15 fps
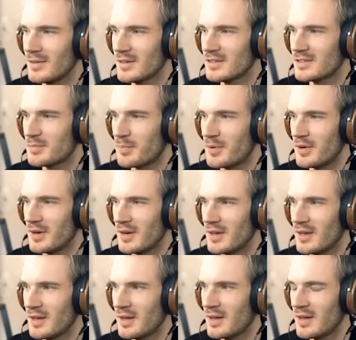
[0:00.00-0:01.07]
this is
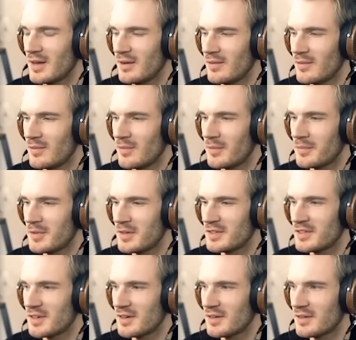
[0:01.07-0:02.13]
pretty. I don't remember
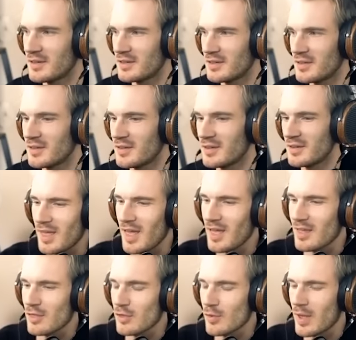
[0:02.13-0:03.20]
this at all.
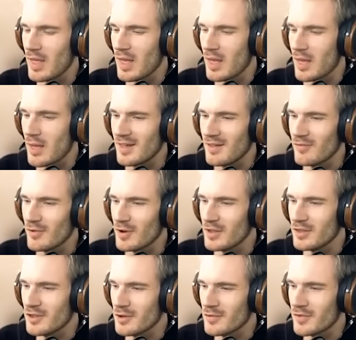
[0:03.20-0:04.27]
Hey, so Ib, if only
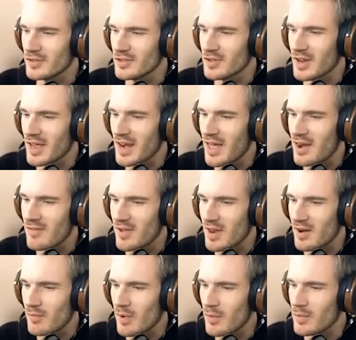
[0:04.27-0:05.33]
two of us could get out of
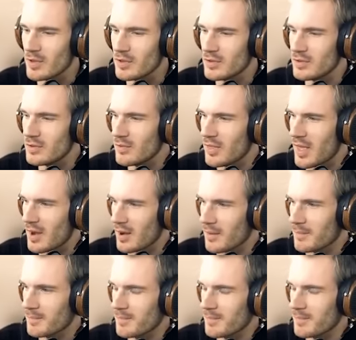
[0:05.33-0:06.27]
here, what would you do then?